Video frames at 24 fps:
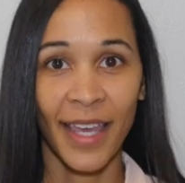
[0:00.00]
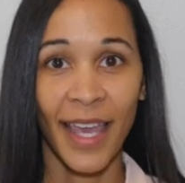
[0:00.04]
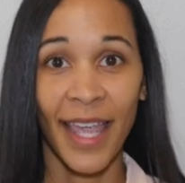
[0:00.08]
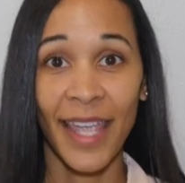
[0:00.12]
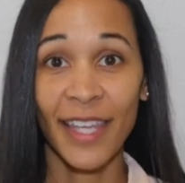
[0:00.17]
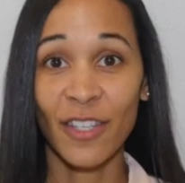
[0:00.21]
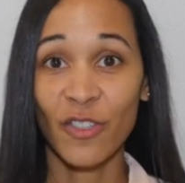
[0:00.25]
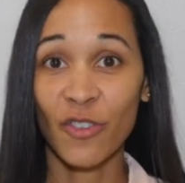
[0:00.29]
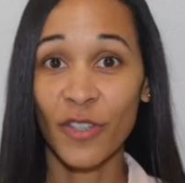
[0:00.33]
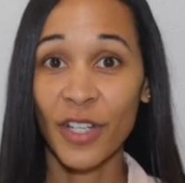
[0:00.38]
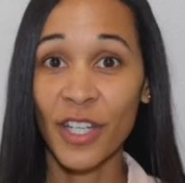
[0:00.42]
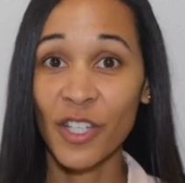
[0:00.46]

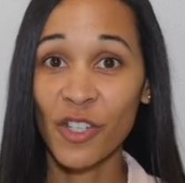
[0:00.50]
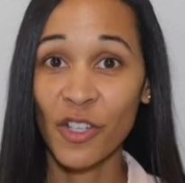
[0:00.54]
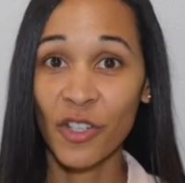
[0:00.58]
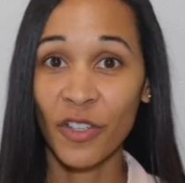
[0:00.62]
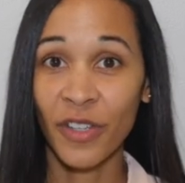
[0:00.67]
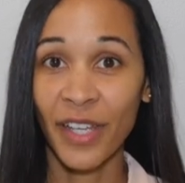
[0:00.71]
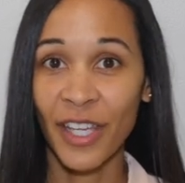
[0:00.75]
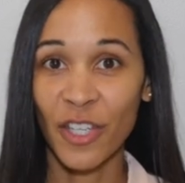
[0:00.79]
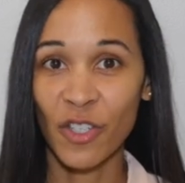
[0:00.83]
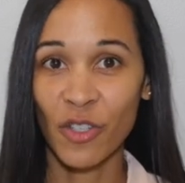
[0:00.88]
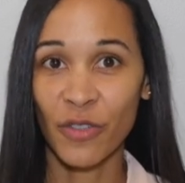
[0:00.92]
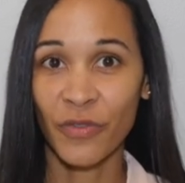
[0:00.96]
A
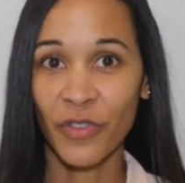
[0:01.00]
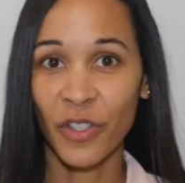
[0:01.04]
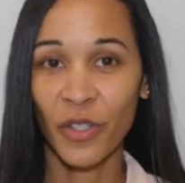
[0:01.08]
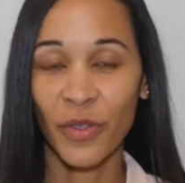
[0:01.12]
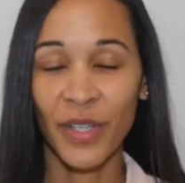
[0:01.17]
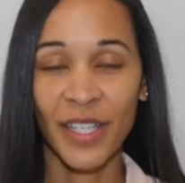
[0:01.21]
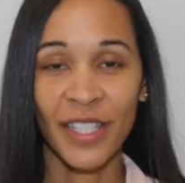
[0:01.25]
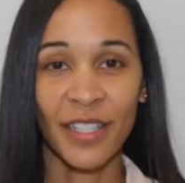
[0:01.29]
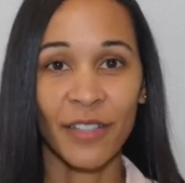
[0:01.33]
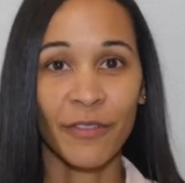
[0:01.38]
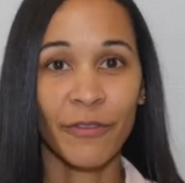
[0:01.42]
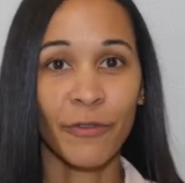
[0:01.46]
traditional interview
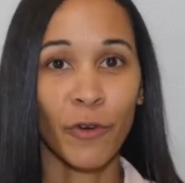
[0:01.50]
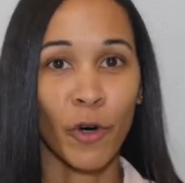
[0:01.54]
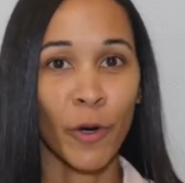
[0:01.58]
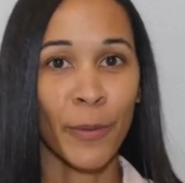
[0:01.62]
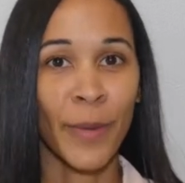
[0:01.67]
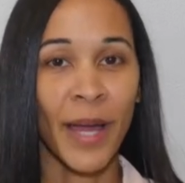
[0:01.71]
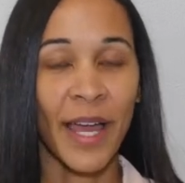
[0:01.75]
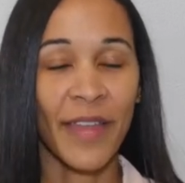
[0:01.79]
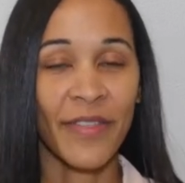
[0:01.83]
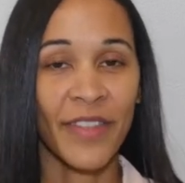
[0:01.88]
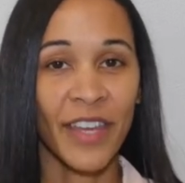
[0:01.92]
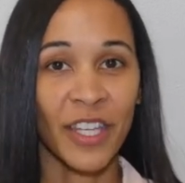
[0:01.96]
is a
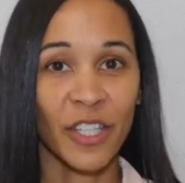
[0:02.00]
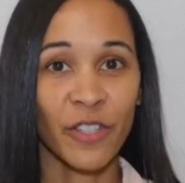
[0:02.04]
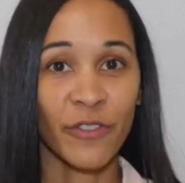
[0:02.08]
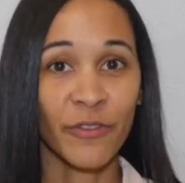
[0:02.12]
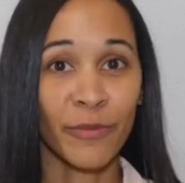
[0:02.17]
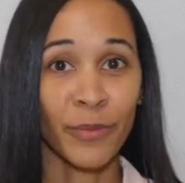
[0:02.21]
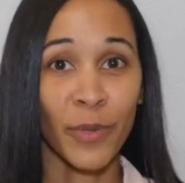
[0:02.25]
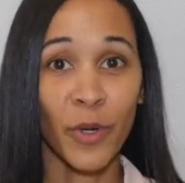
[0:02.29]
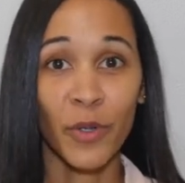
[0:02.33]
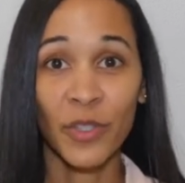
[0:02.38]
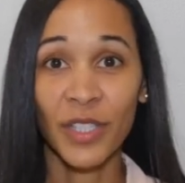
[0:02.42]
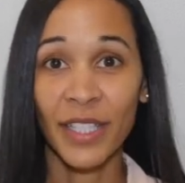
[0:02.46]
format that
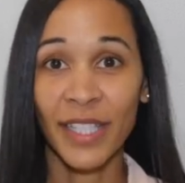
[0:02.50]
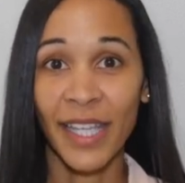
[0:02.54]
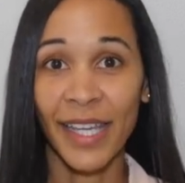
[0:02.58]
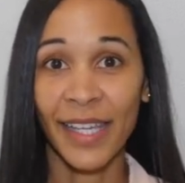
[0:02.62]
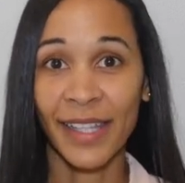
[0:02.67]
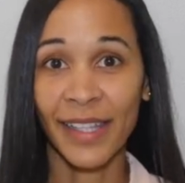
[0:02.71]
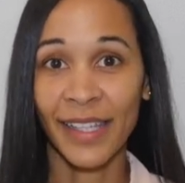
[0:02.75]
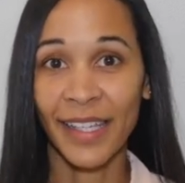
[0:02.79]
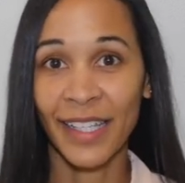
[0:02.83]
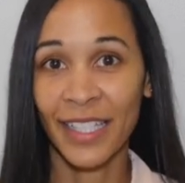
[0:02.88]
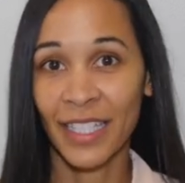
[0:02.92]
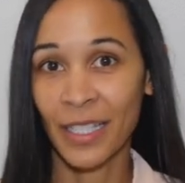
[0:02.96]
you've most
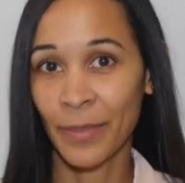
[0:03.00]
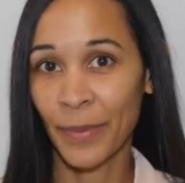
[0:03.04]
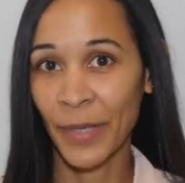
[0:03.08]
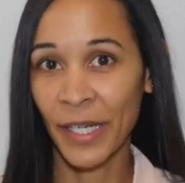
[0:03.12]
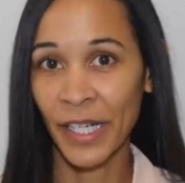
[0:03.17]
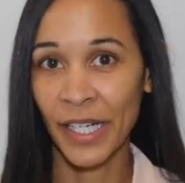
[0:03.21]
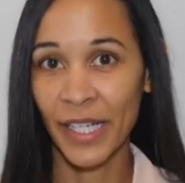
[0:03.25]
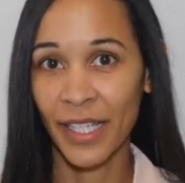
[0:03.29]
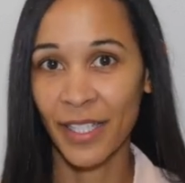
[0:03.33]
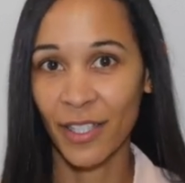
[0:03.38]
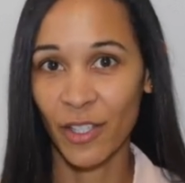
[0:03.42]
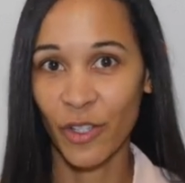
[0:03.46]
likely
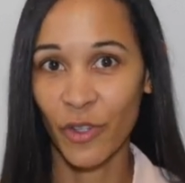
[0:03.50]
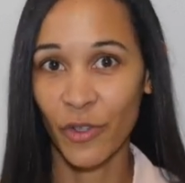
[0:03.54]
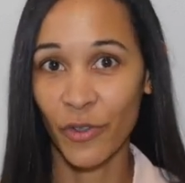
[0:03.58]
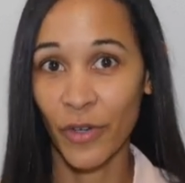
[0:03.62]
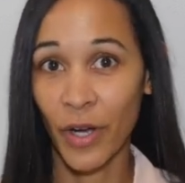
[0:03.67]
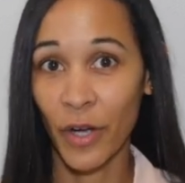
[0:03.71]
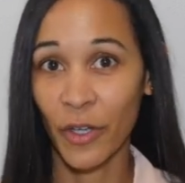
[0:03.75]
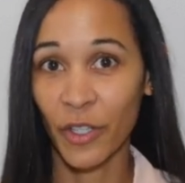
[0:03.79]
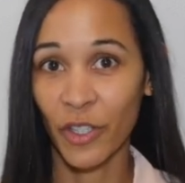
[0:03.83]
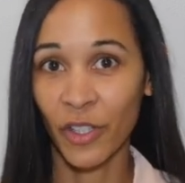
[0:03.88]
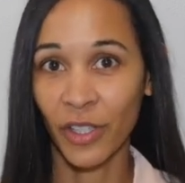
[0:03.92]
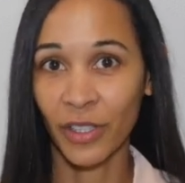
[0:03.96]
experienced
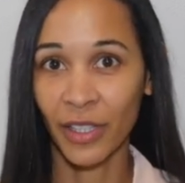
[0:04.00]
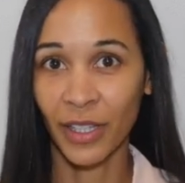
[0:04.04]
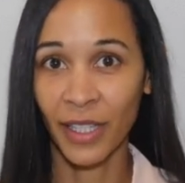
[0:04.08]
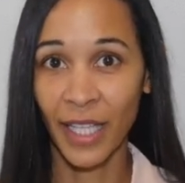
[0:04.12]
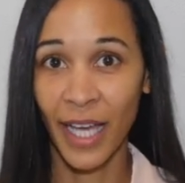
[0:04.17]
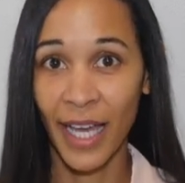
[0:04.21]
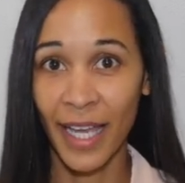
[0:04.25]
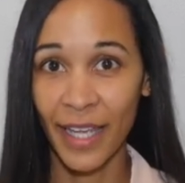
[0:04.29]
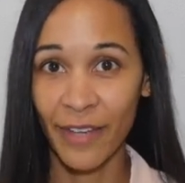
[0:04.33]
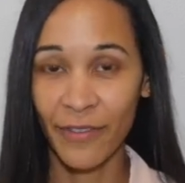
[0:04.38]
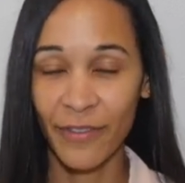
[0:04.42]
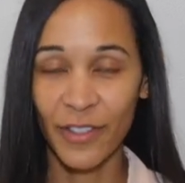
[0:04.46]
throughout your
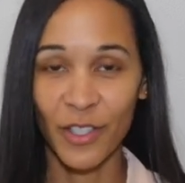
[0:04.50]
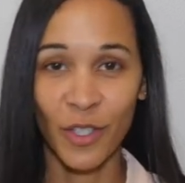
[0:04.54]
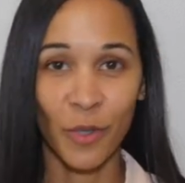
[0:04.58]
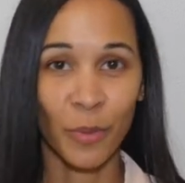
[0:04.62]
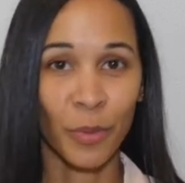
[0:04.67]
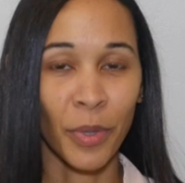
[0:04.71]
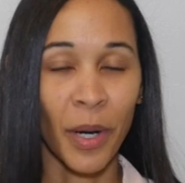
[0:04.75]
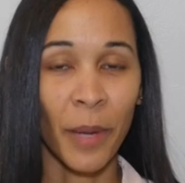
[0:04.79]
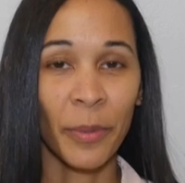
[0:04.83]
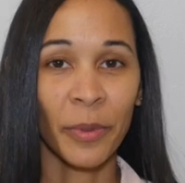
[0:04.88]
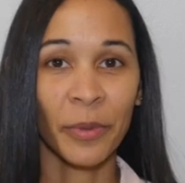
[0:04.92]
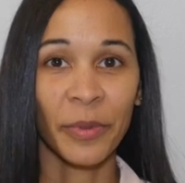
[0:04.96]
life, so
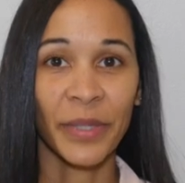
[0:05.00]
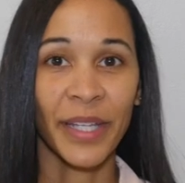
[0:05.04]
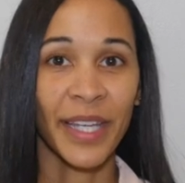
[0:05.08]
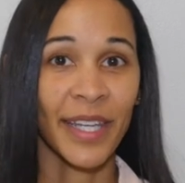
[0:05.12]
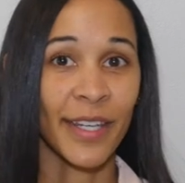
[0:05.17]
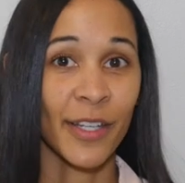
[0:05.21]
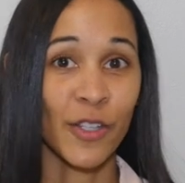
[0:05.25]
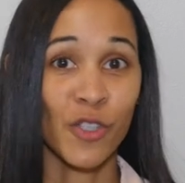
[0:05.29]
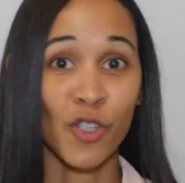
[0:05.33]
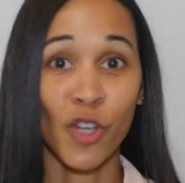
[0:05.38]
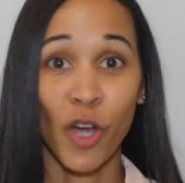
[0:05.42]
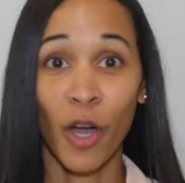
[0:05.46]
probably
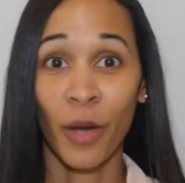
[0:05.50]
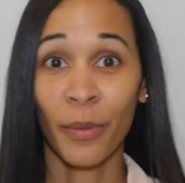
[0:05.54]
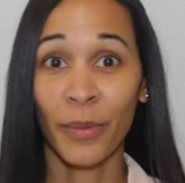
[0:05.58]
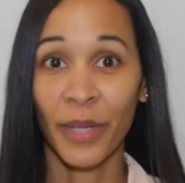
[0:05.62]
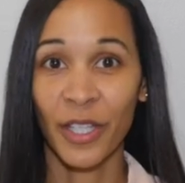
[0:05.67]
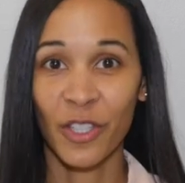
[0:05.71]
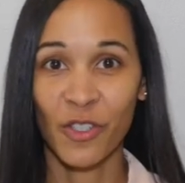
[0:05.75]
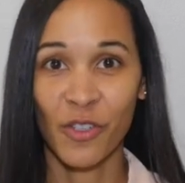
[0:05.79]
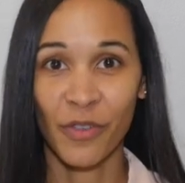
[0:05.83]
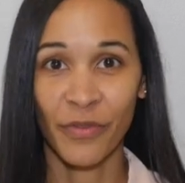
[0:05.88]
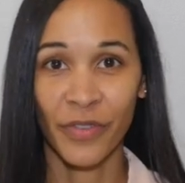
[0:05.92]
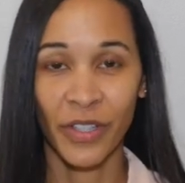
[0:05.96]
in a job
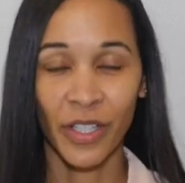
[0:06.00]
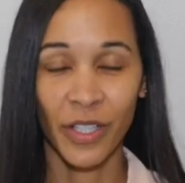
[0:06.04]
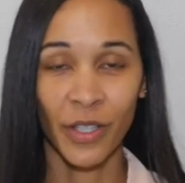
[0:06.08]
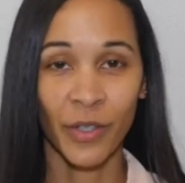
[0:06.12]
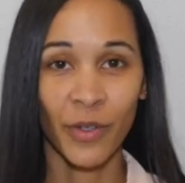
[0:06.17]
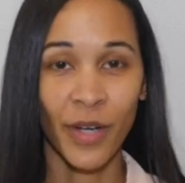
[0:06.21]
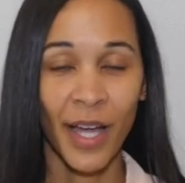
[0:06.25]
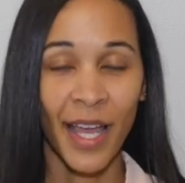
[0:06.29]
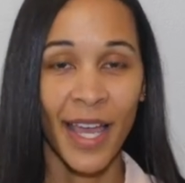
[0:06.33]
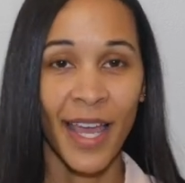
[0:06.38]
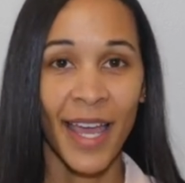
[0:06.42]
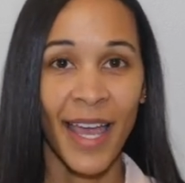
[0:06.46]

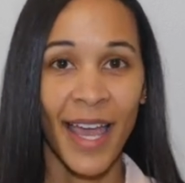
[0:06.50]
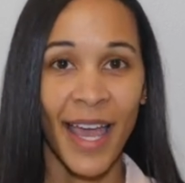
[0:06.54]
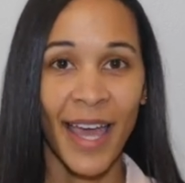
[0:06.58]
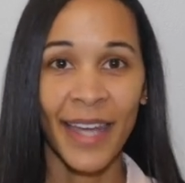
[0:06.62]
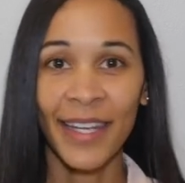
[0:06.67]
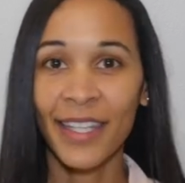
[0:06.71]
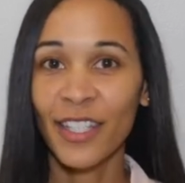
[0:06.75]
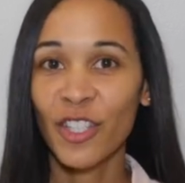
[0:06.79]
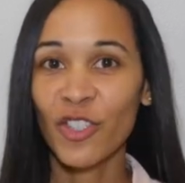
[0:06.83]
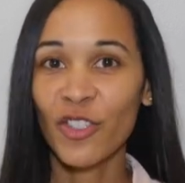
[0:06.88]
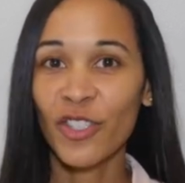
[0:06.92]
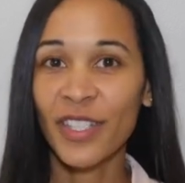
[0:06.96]
interview,
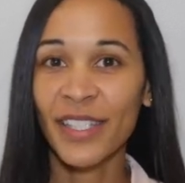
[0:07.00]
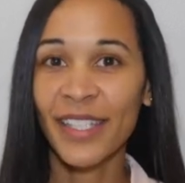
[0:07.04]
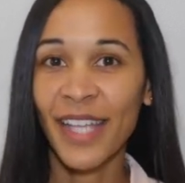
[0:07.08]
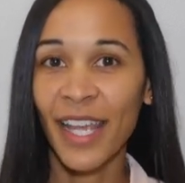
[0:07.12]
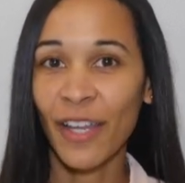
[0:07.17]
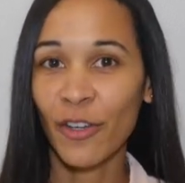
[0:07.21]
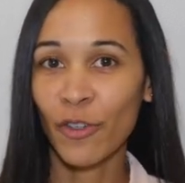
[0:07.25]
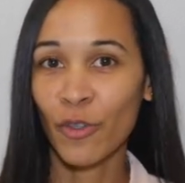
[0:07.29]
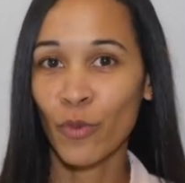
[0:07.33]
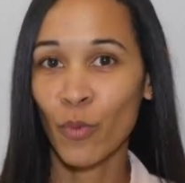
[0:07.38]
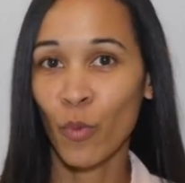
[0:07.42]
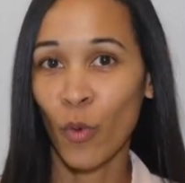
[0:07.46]
and it's your
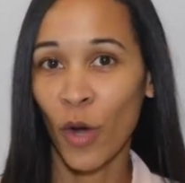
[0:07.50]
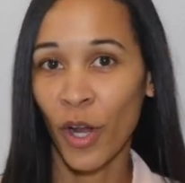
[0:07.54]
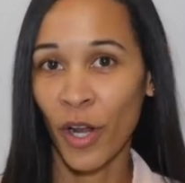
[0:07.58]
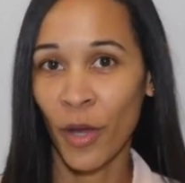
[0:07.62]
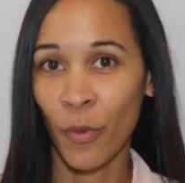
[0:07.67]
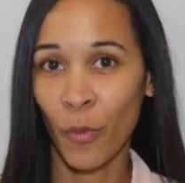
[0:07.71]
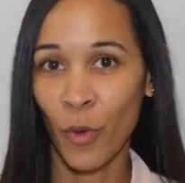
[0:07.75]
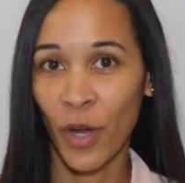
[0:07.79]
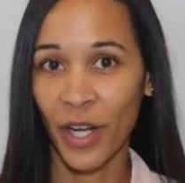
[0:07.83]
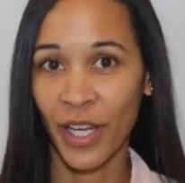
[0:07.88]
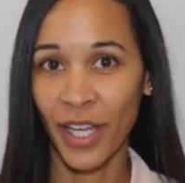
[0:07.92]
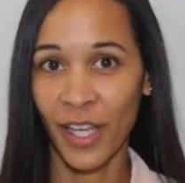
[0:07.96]
standard one
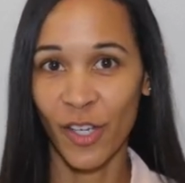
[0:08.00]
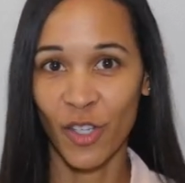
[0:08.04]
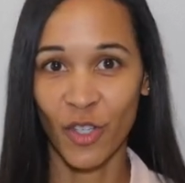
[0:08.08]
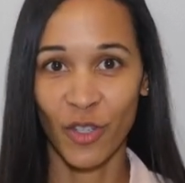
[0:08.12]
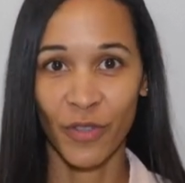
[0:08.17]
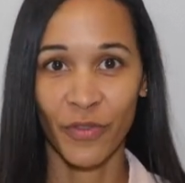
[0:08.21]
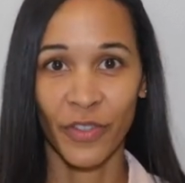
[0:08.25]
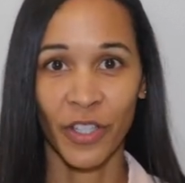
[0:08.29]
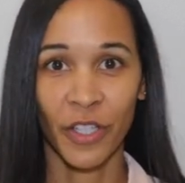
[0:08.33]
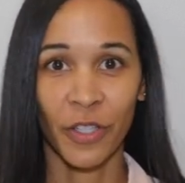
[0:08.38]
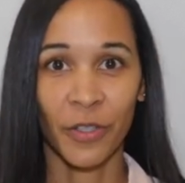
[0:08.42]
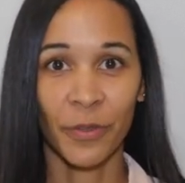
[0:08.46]
on one
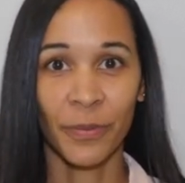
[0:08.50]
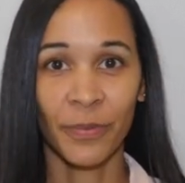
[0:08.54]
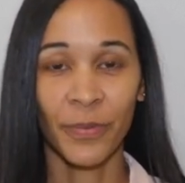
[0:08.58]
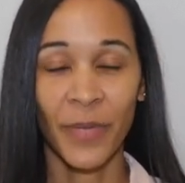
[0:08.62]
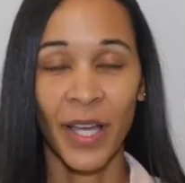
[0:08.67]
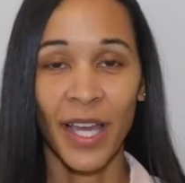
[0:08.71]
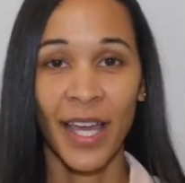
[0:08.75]
interview.